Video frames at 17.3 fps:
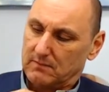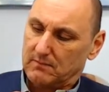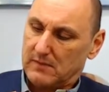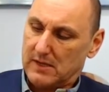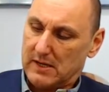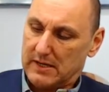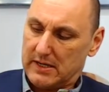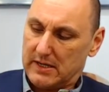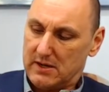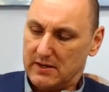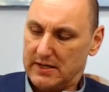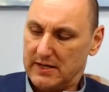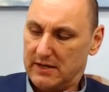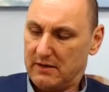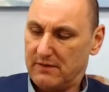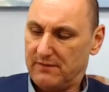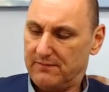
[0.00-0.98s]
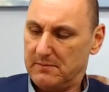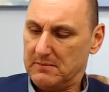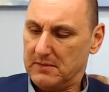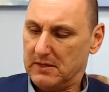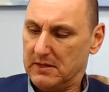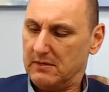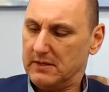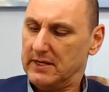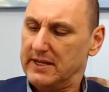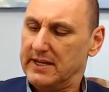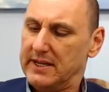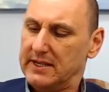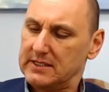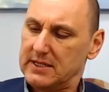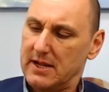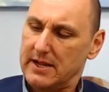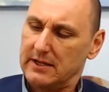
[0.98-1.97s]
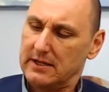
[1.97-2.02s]
No, I can't get it off. No,
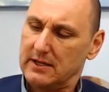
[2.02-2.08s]
it's like